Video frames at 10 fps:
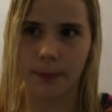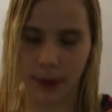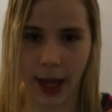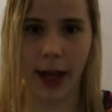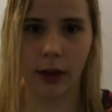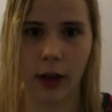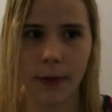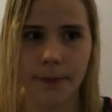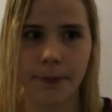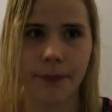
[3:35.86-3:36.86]

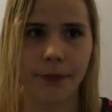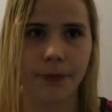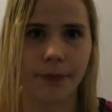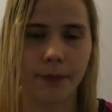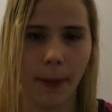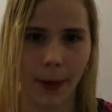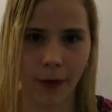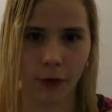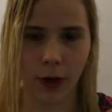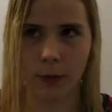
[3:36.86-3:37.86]
Michaela, my
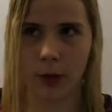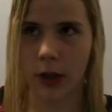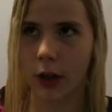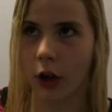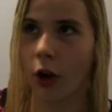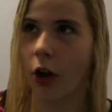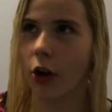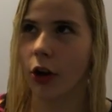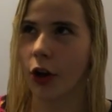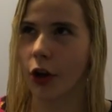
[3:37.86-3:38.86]
best friend, we're going to
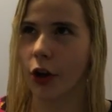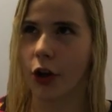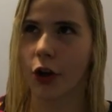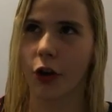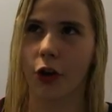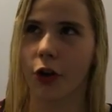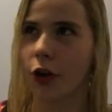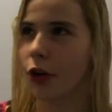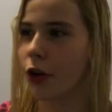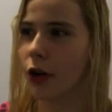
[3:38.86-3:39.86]
call
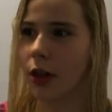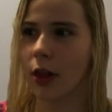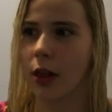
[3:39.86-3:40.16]
her